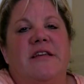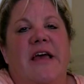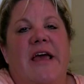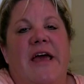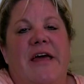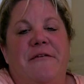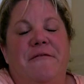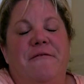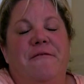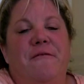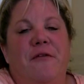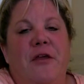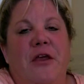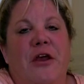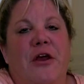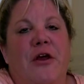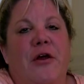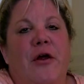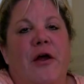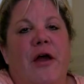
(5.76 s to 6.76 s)
I had a
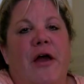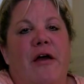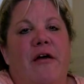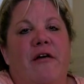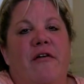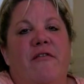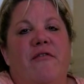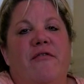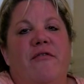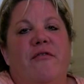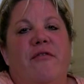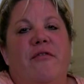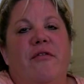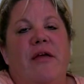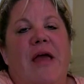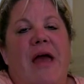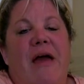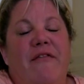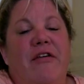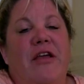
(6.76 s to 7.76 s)
fear of
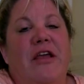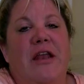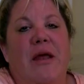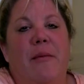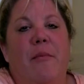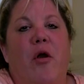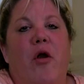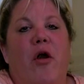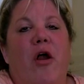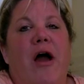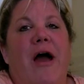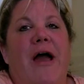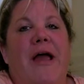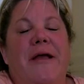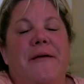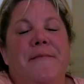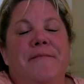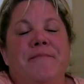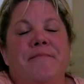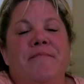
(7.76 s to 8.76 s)
having an
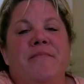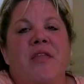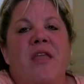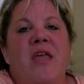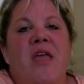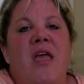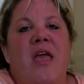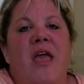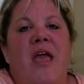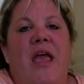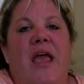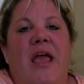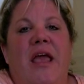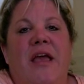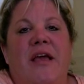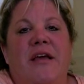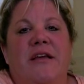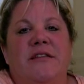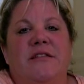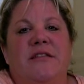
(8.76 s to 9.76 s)
MRI.
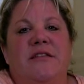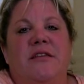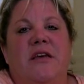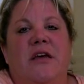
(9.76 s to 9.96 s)
And